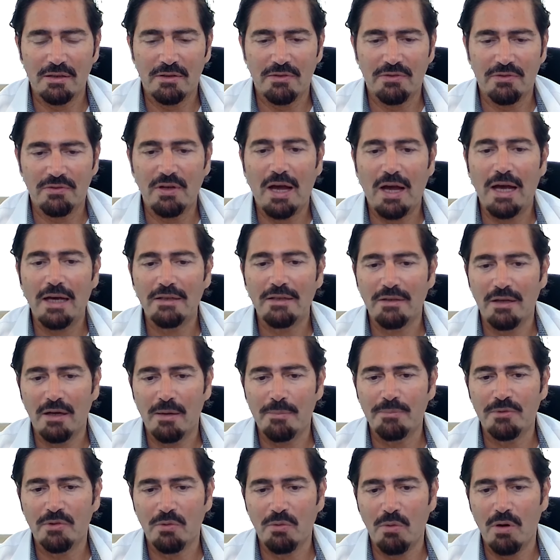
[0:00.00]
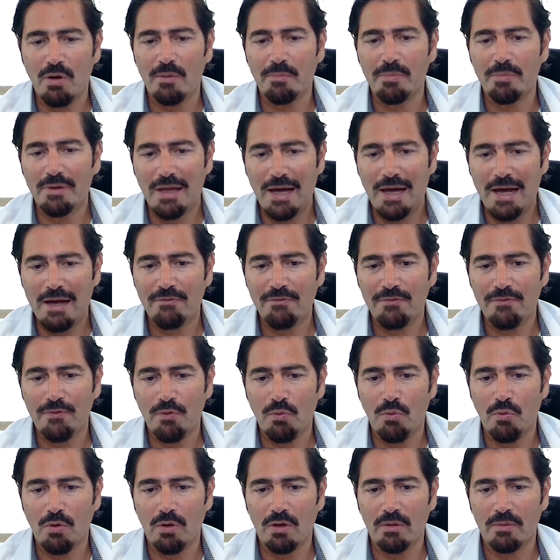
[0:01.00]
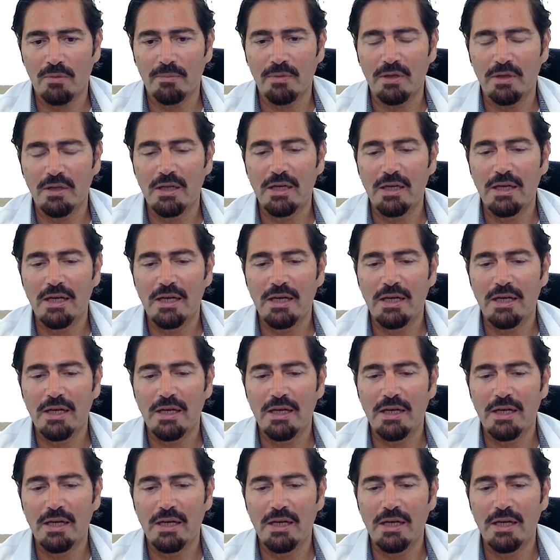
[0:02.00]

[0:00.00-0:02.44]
signed up to our platform.